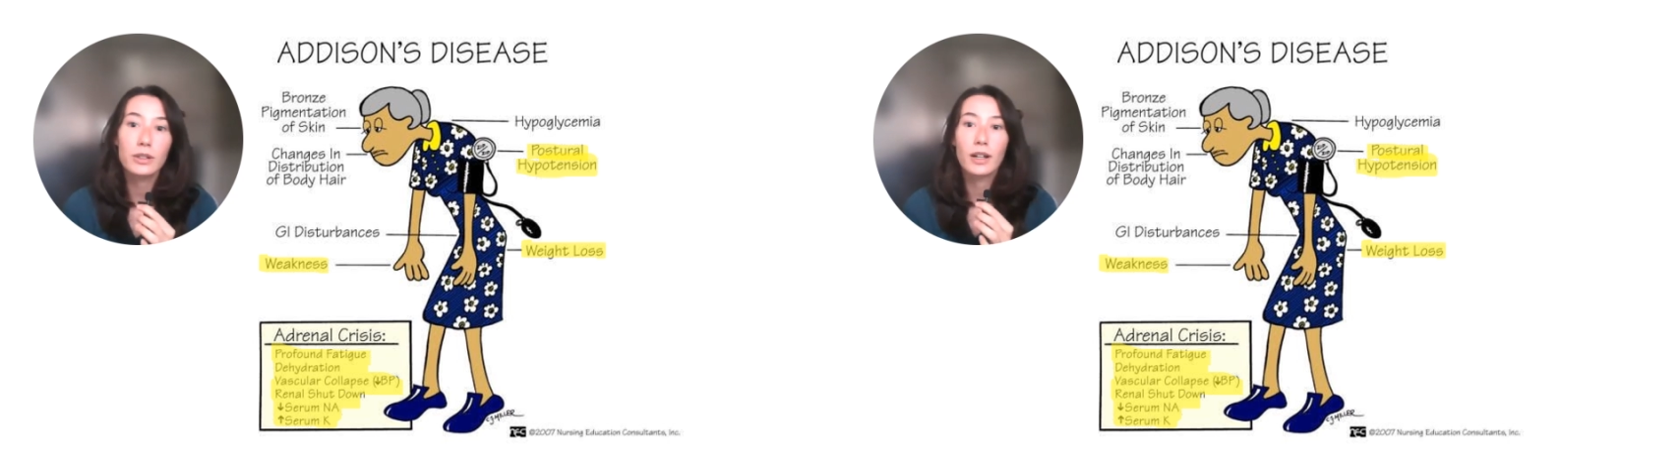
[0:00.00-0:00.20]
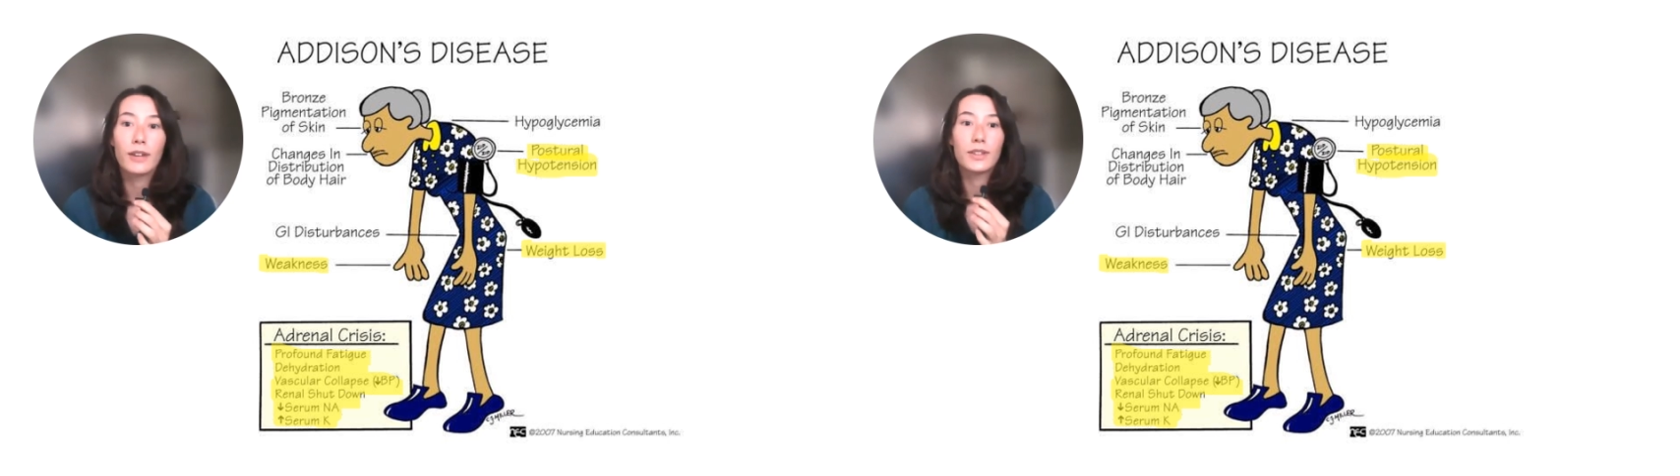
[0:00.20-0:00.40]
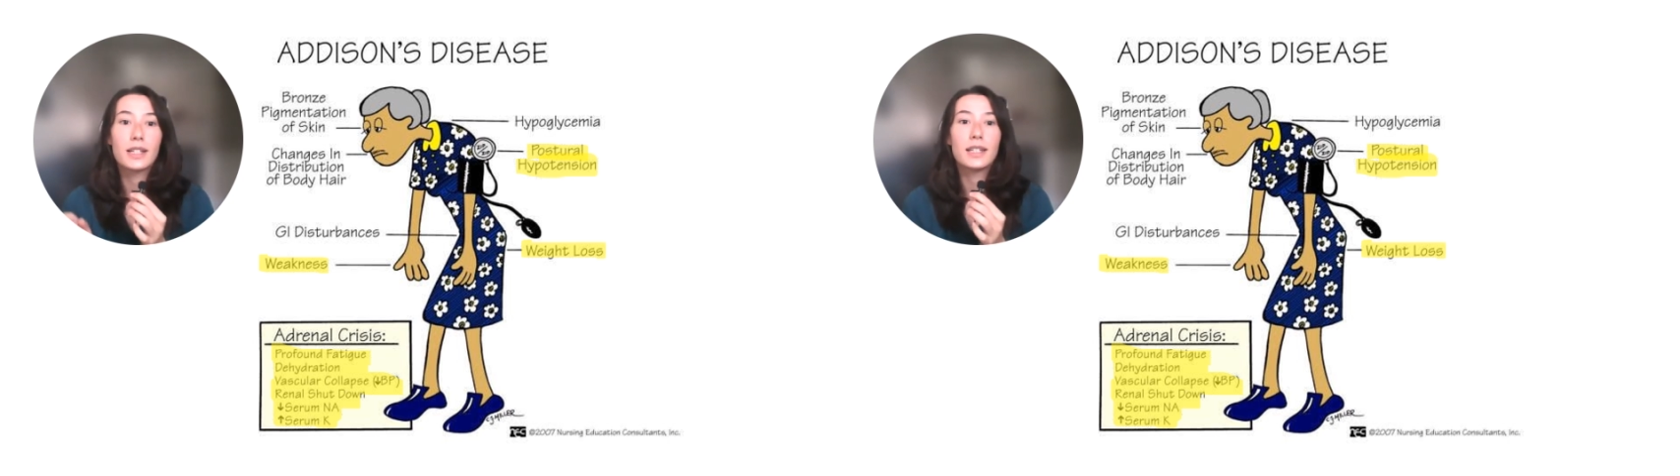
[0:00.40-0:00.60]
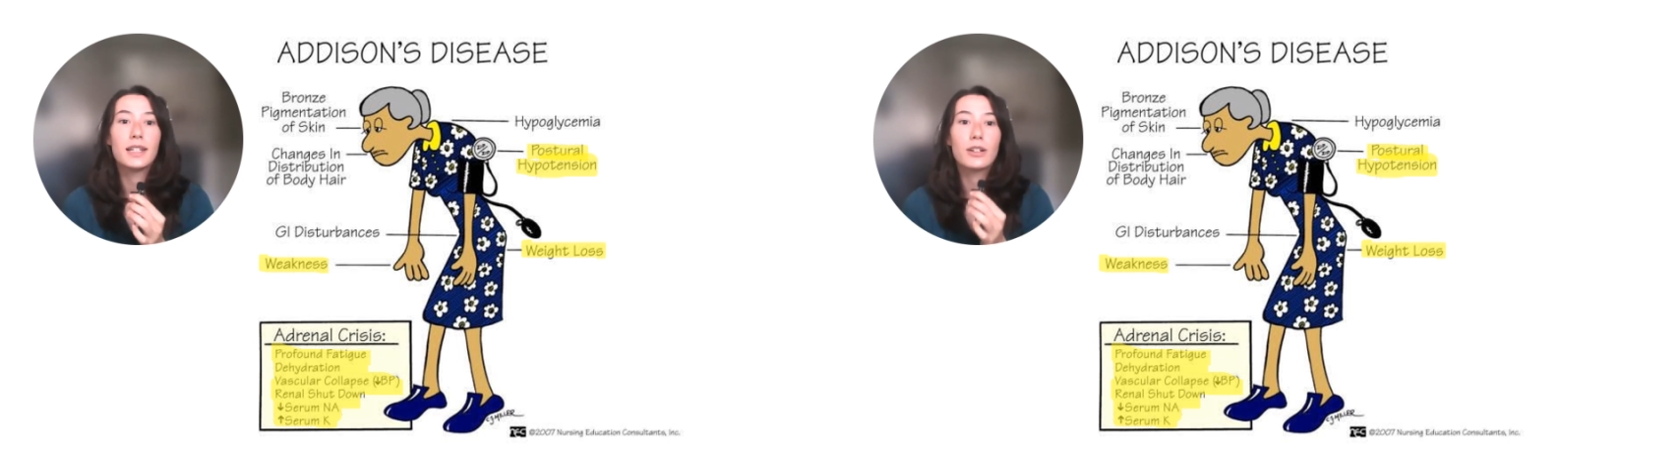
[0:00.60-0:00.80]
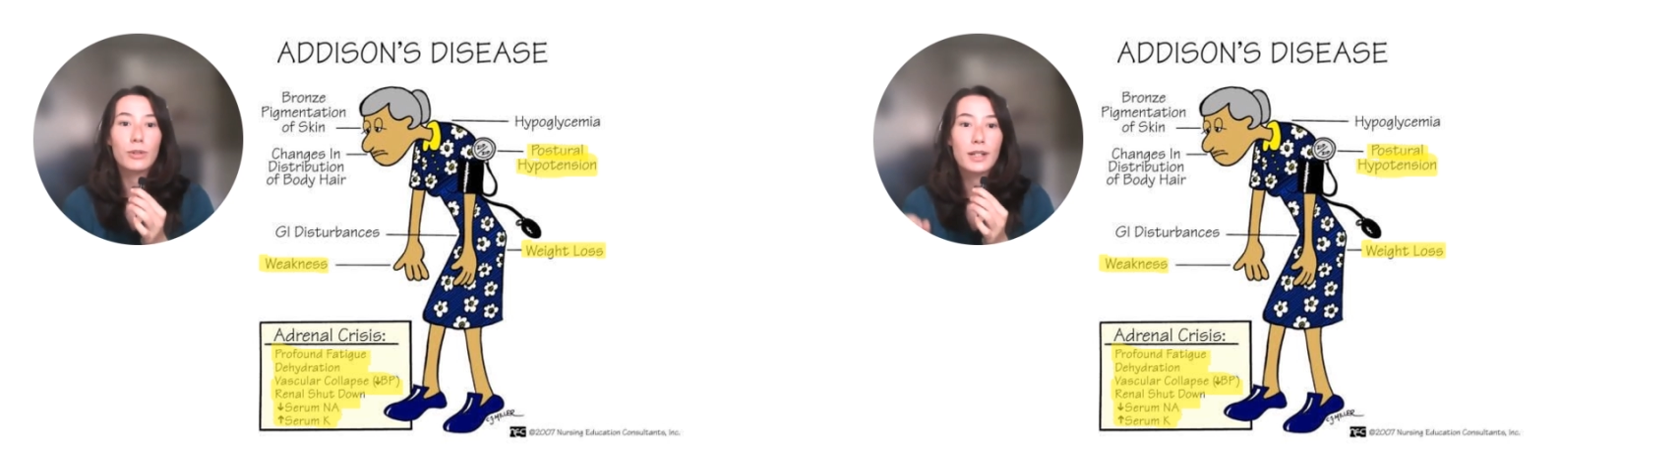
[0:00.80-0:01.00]
of the
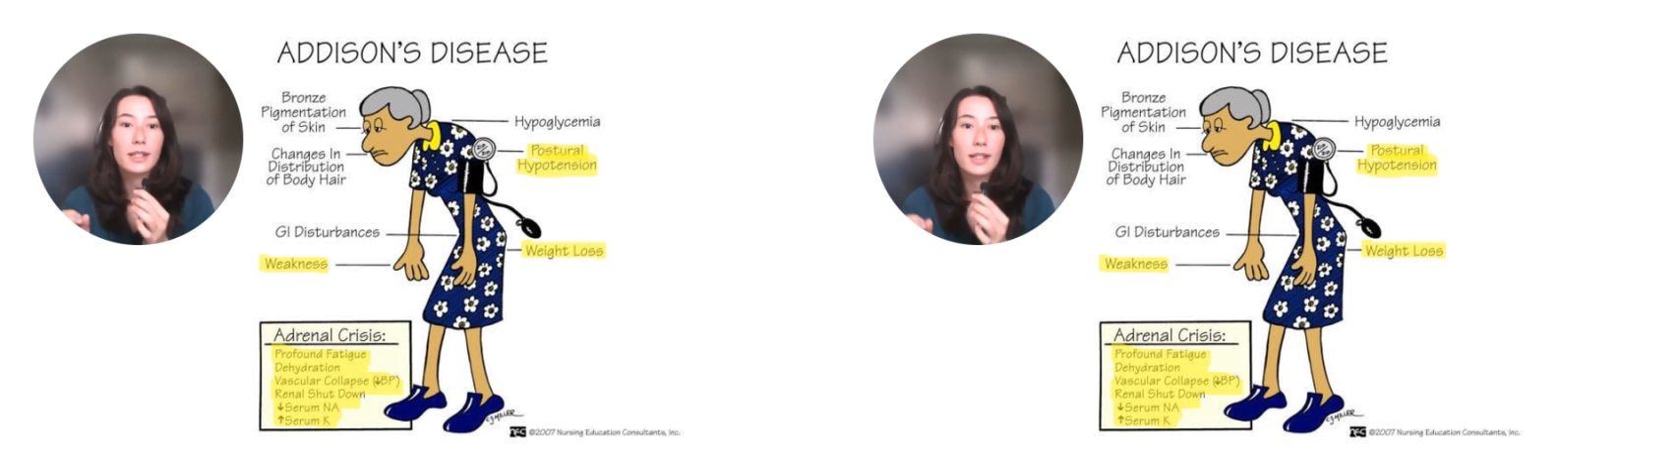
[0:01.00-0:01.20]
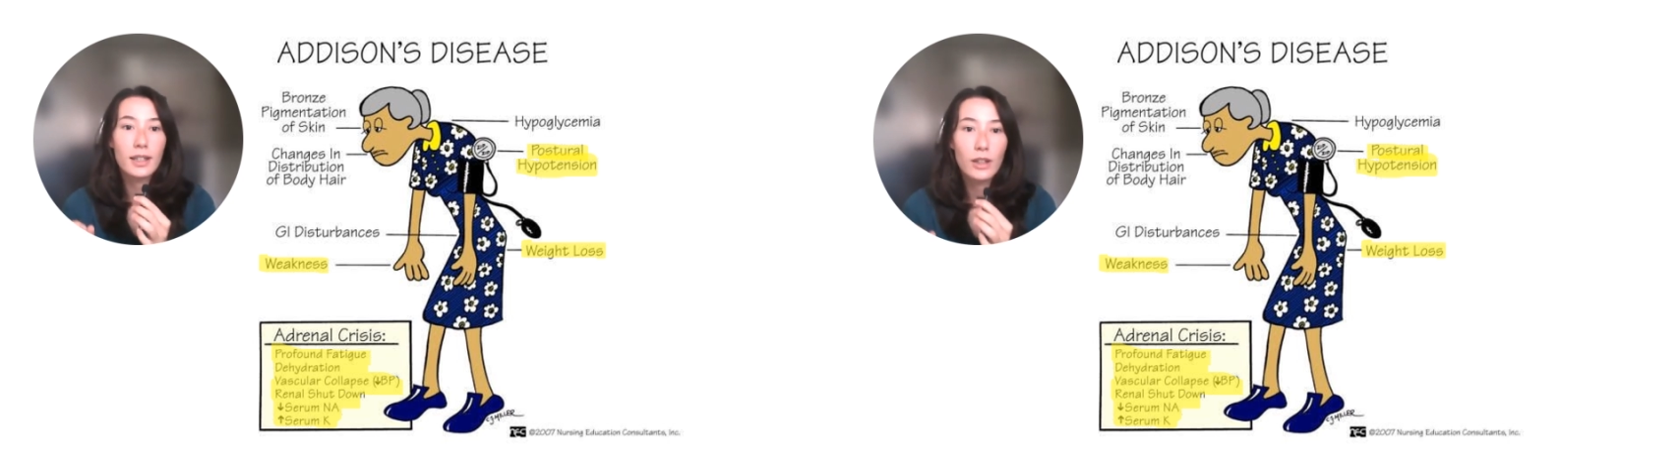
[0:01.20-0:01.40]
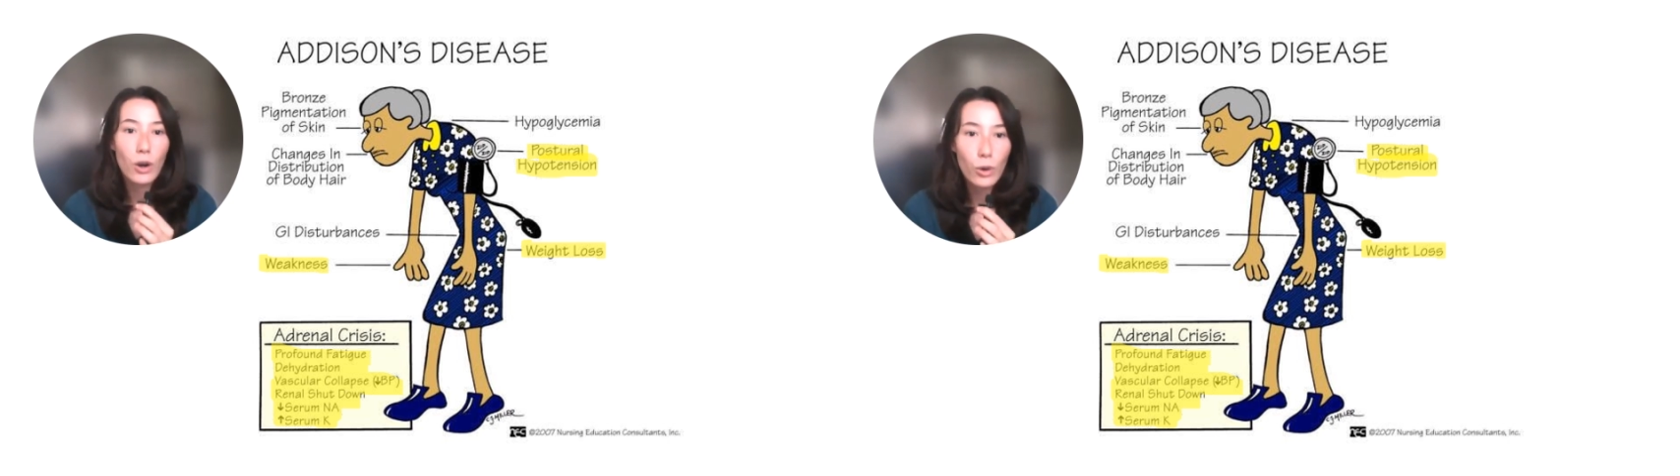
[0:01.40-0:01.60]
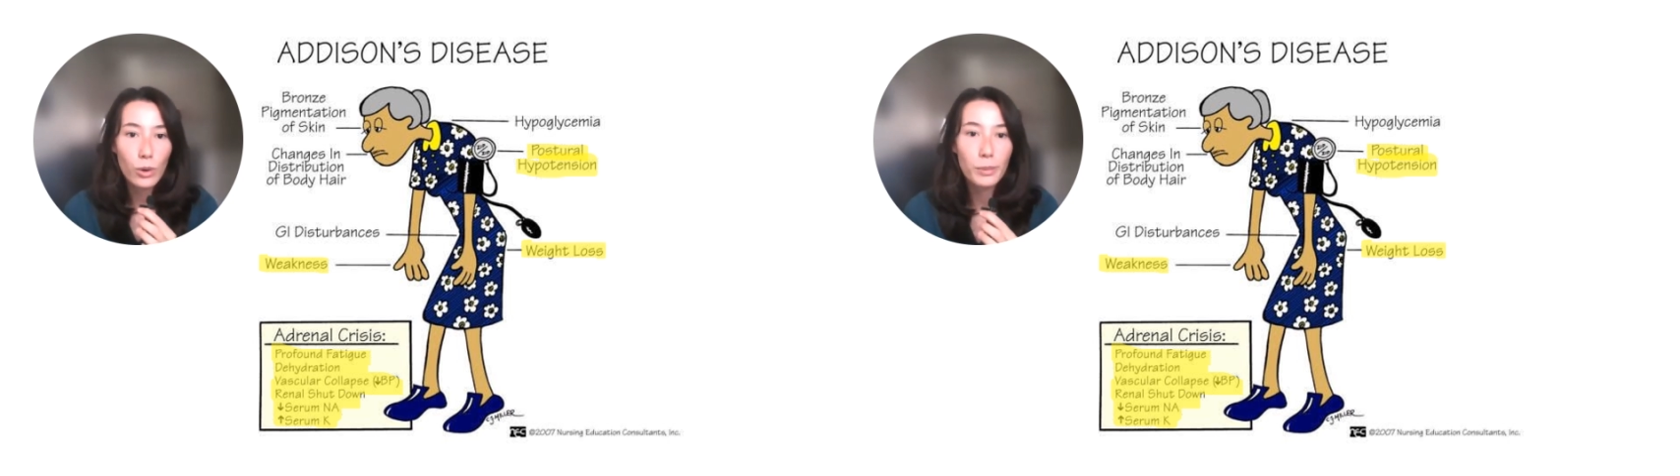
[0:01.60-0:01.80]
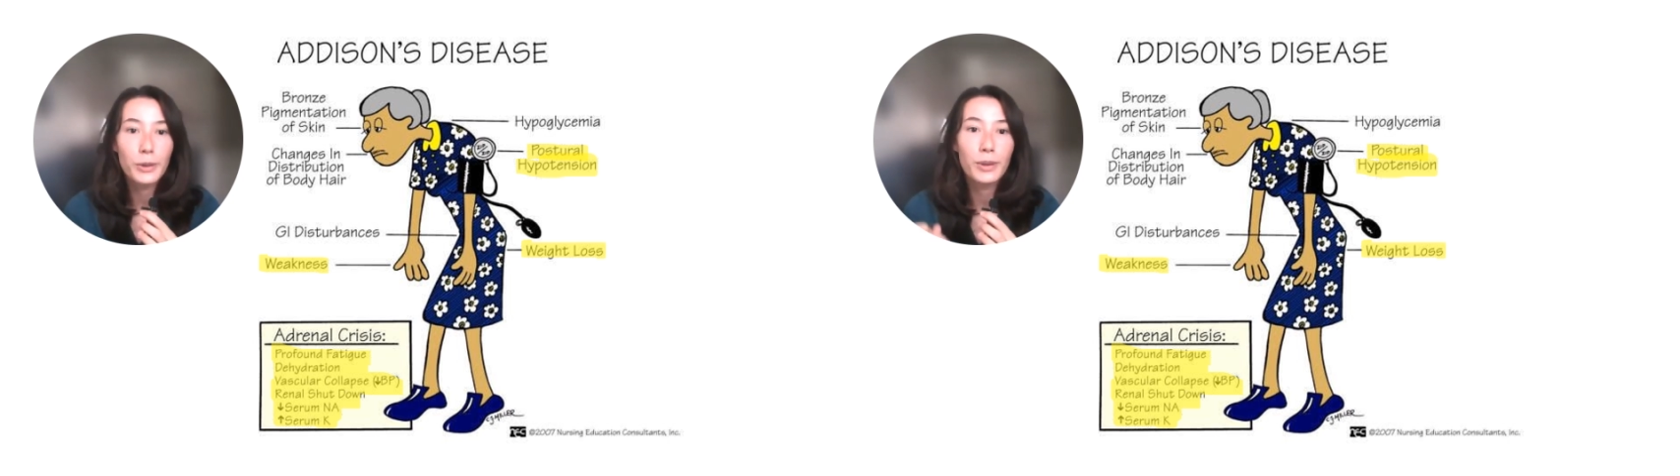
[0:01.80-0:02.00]
decrease in the hormone